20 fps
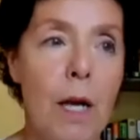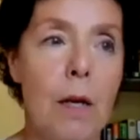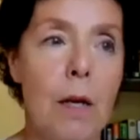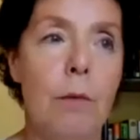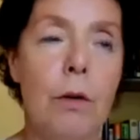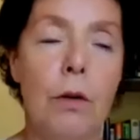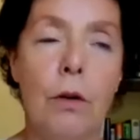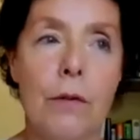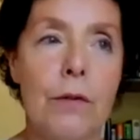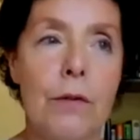
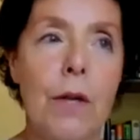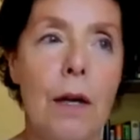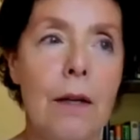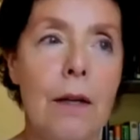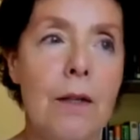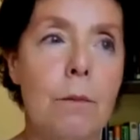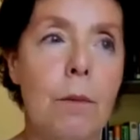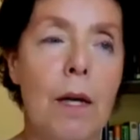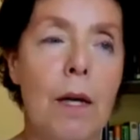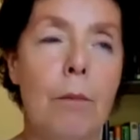paper or
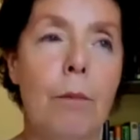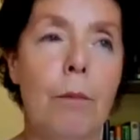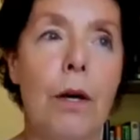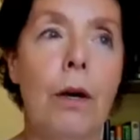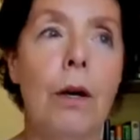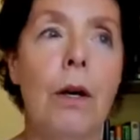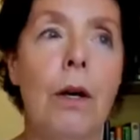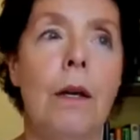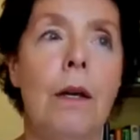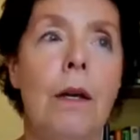science
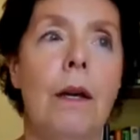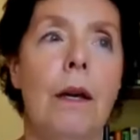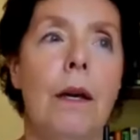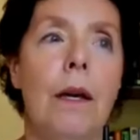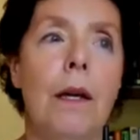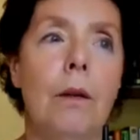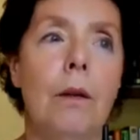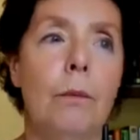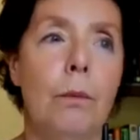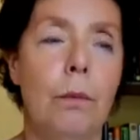paper,
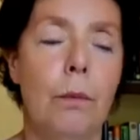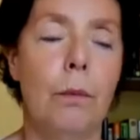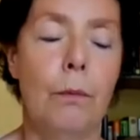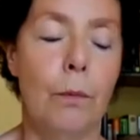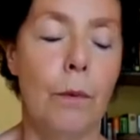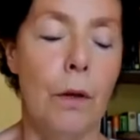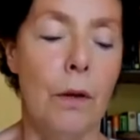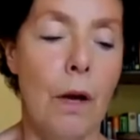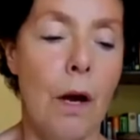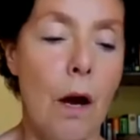and
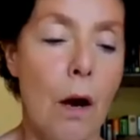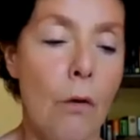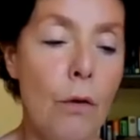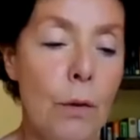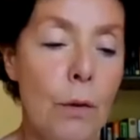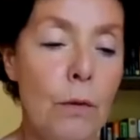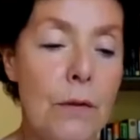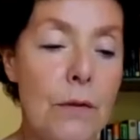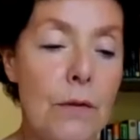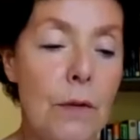how
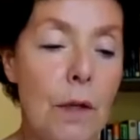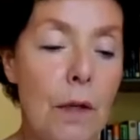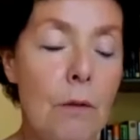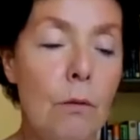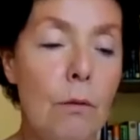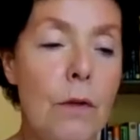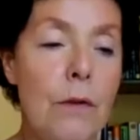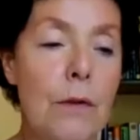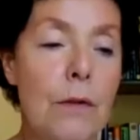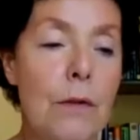it was done
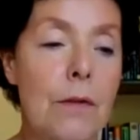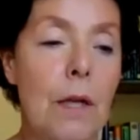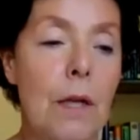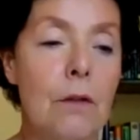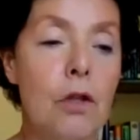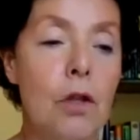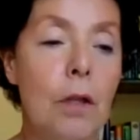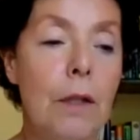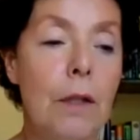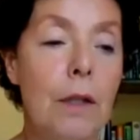was
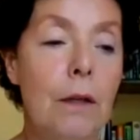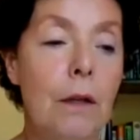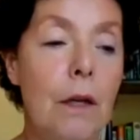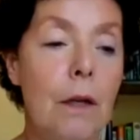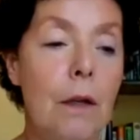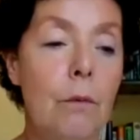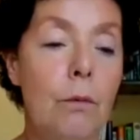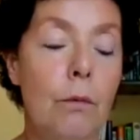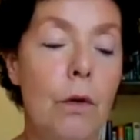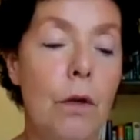essentially
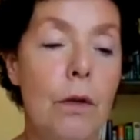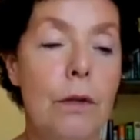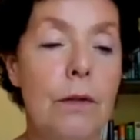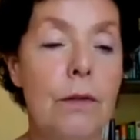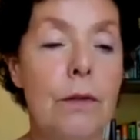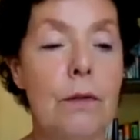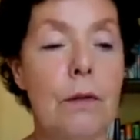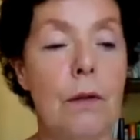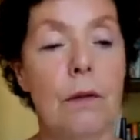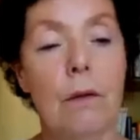it
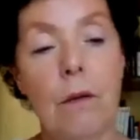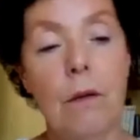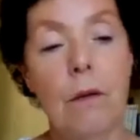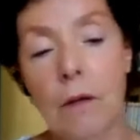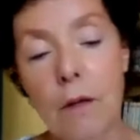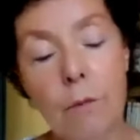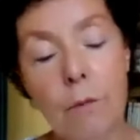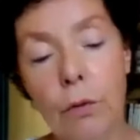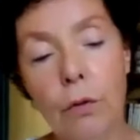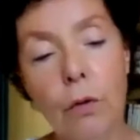was a,
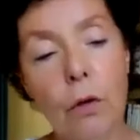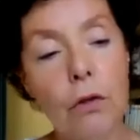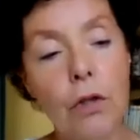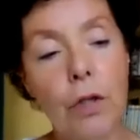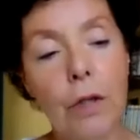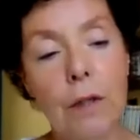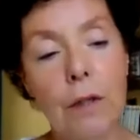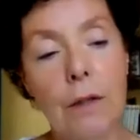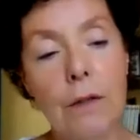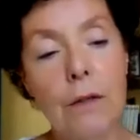an
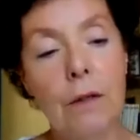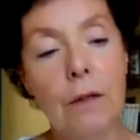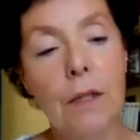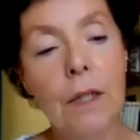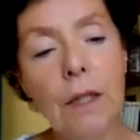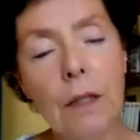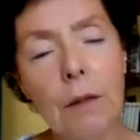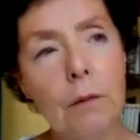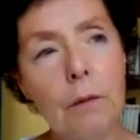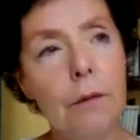approach that is a
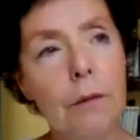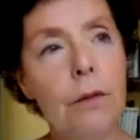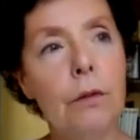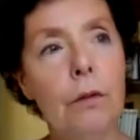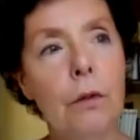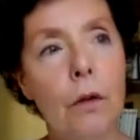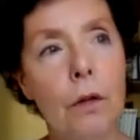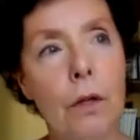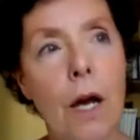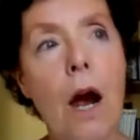little,
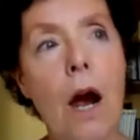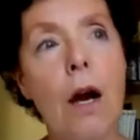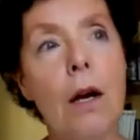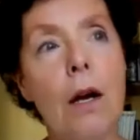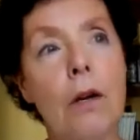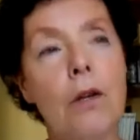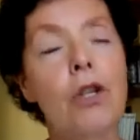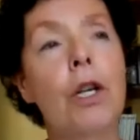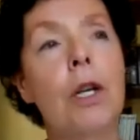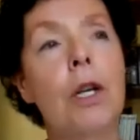you know,
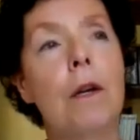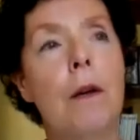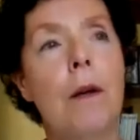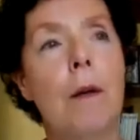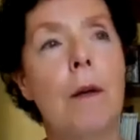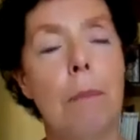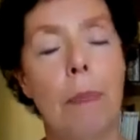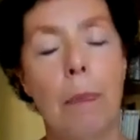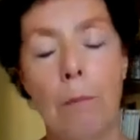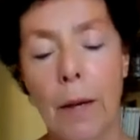harsh,
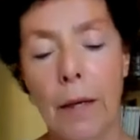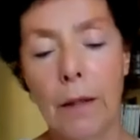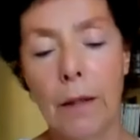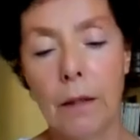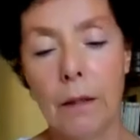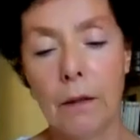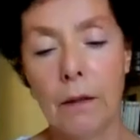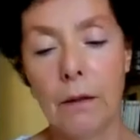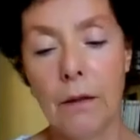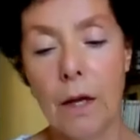
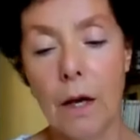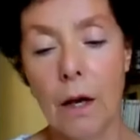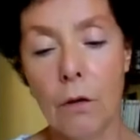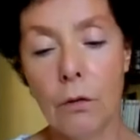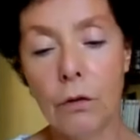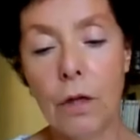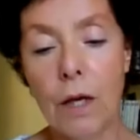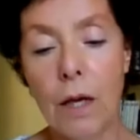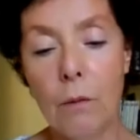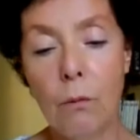but the
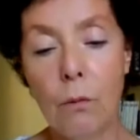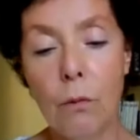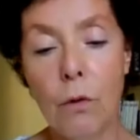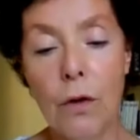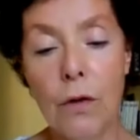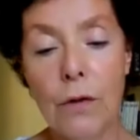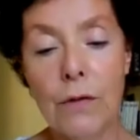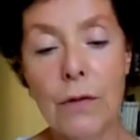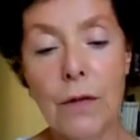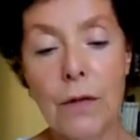outcome
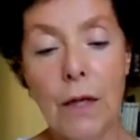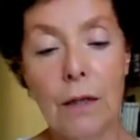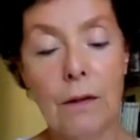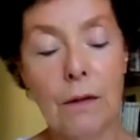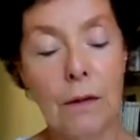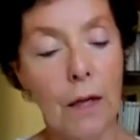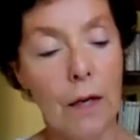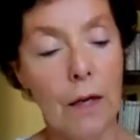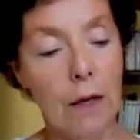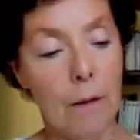was that
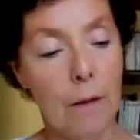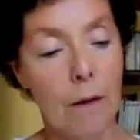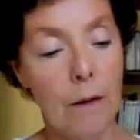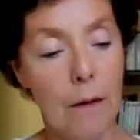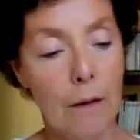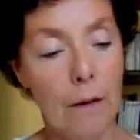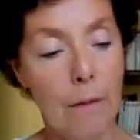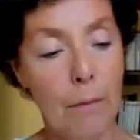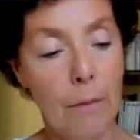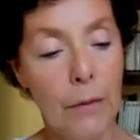they,
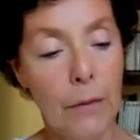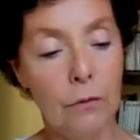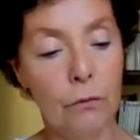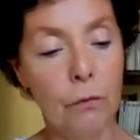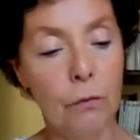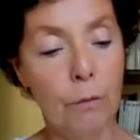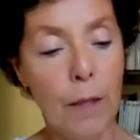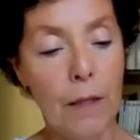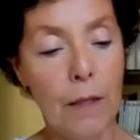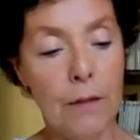um, the
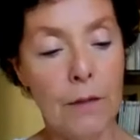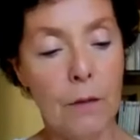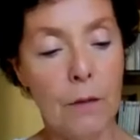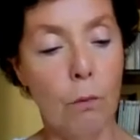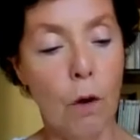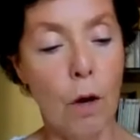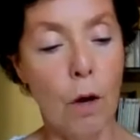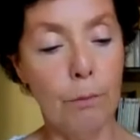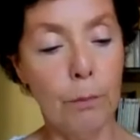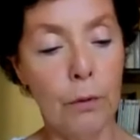group had
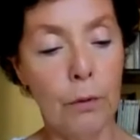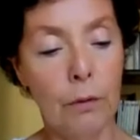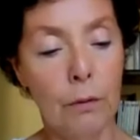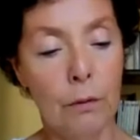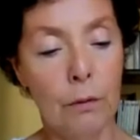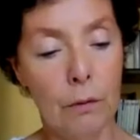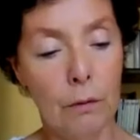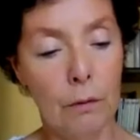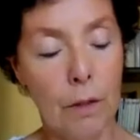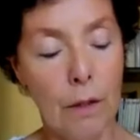swapped
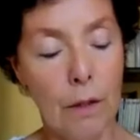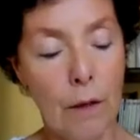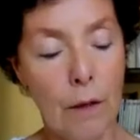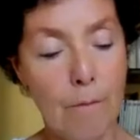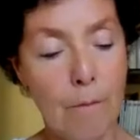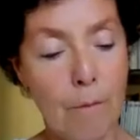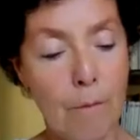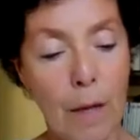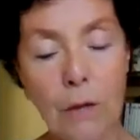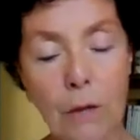
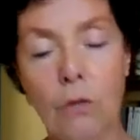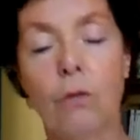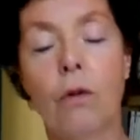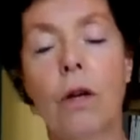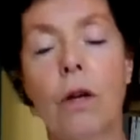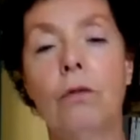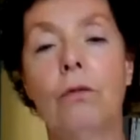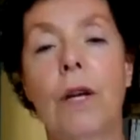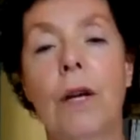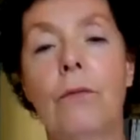um,
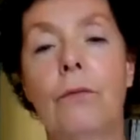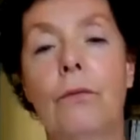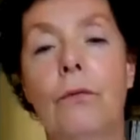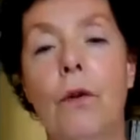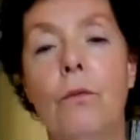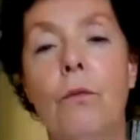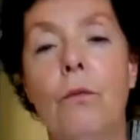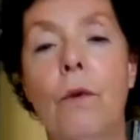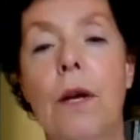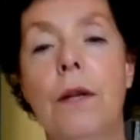mitochondria
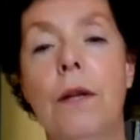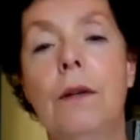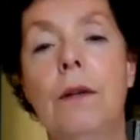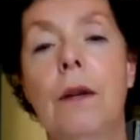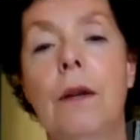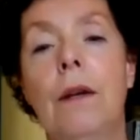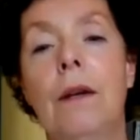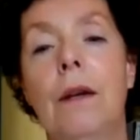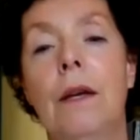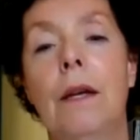from one
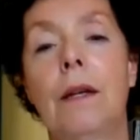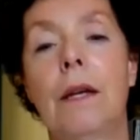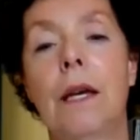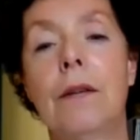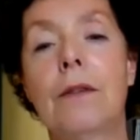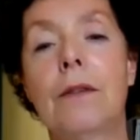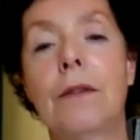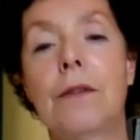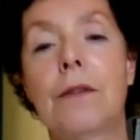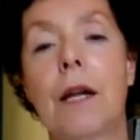
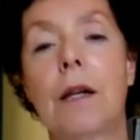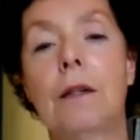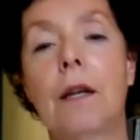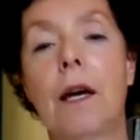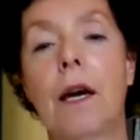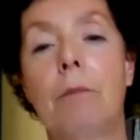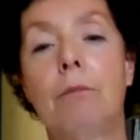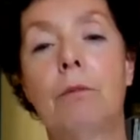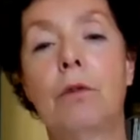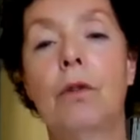cancer cell
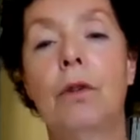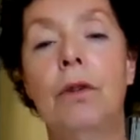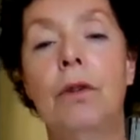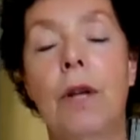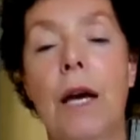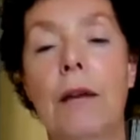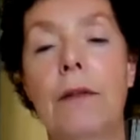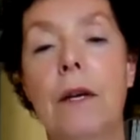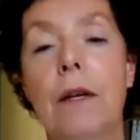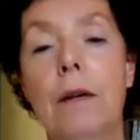type to
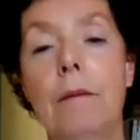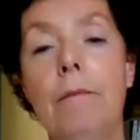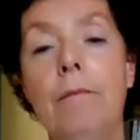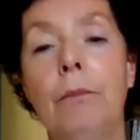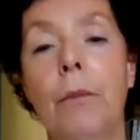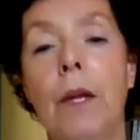another,